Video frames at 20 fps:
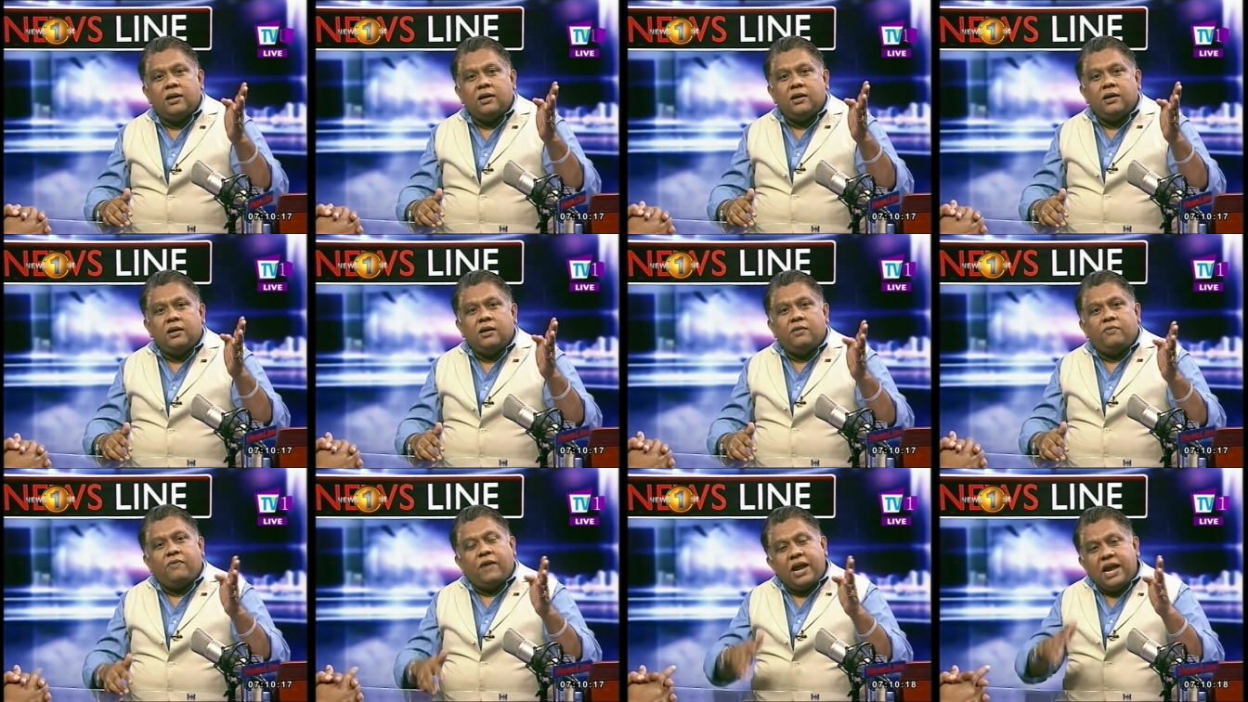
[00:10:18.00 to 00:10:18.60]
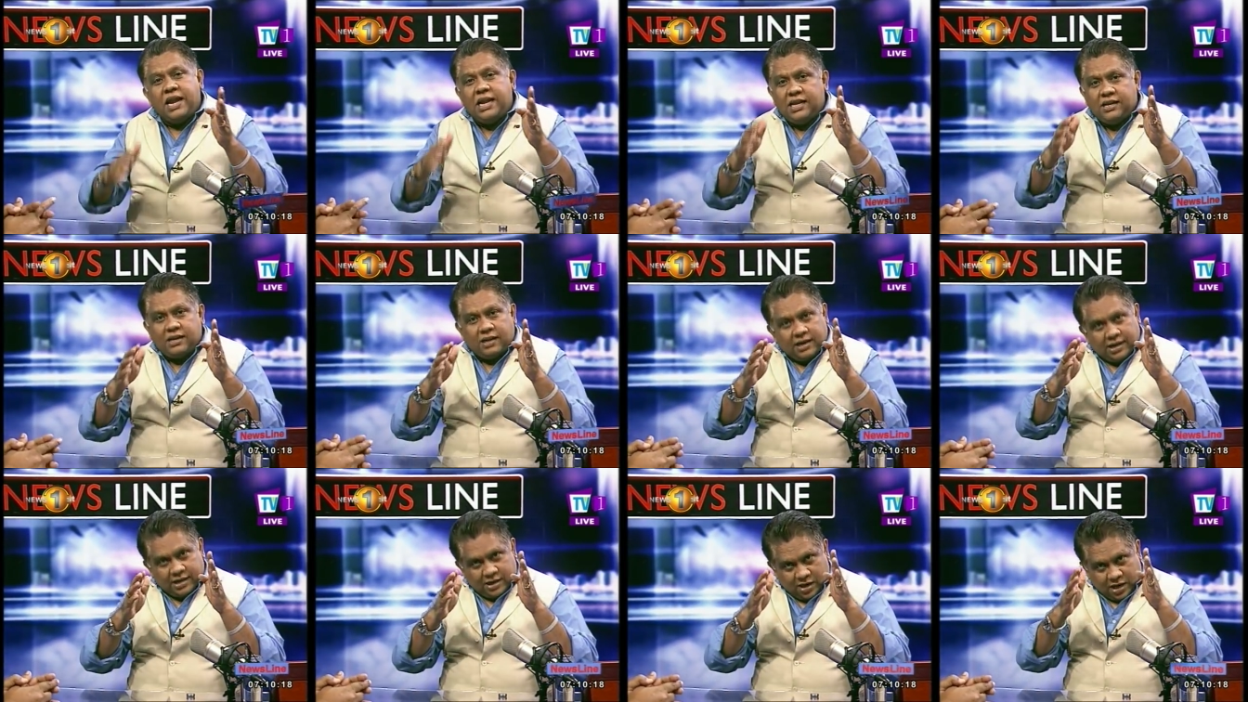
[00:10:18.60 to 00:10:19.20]
Mm.
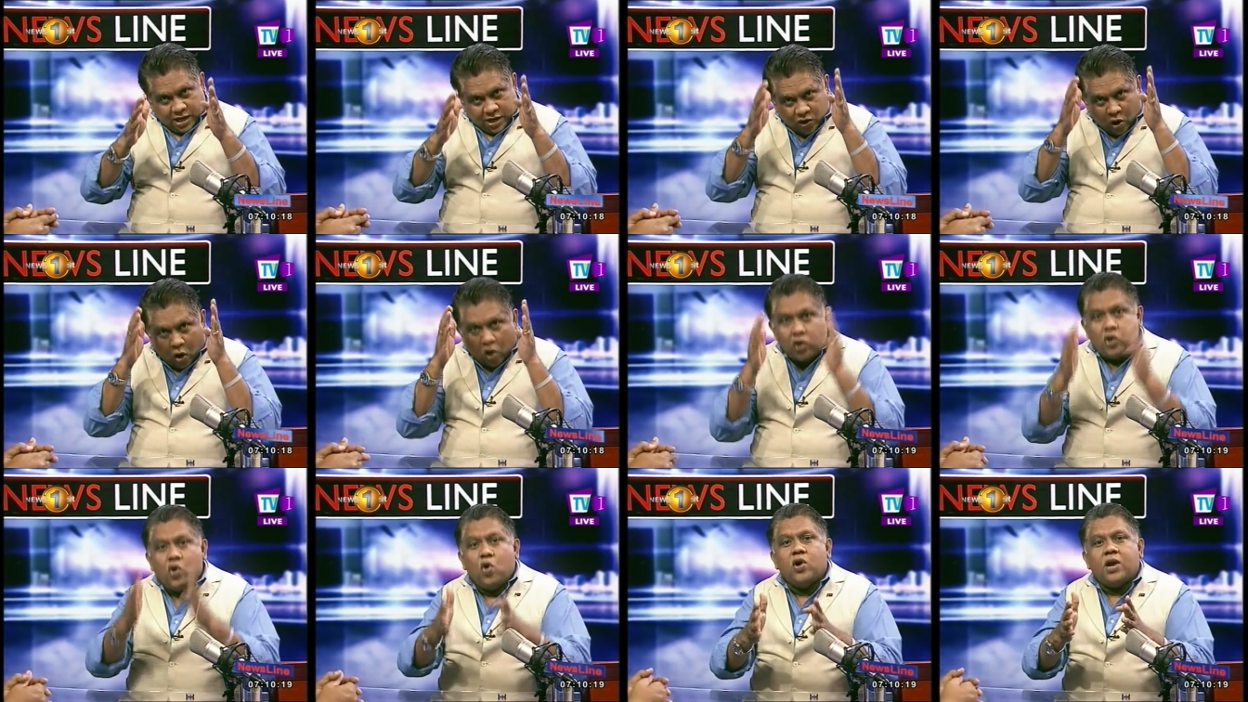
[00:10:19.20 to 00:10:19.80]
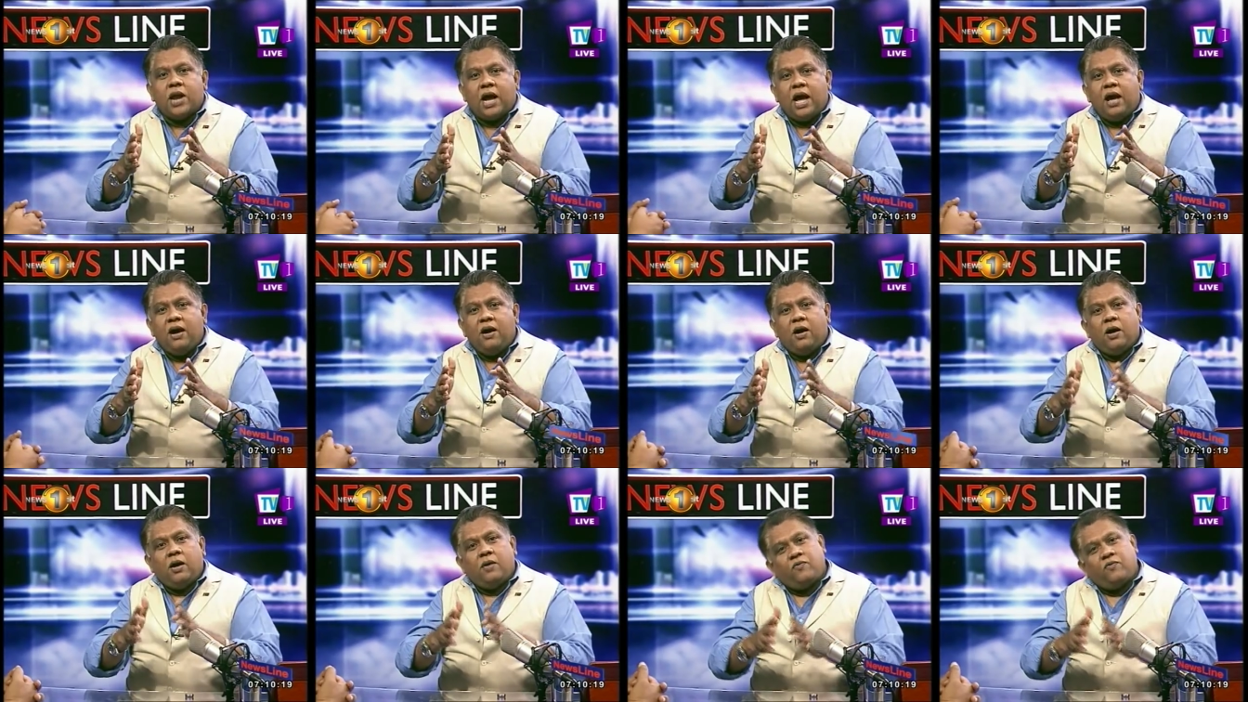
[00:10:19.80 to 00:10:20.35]
Find a non-guna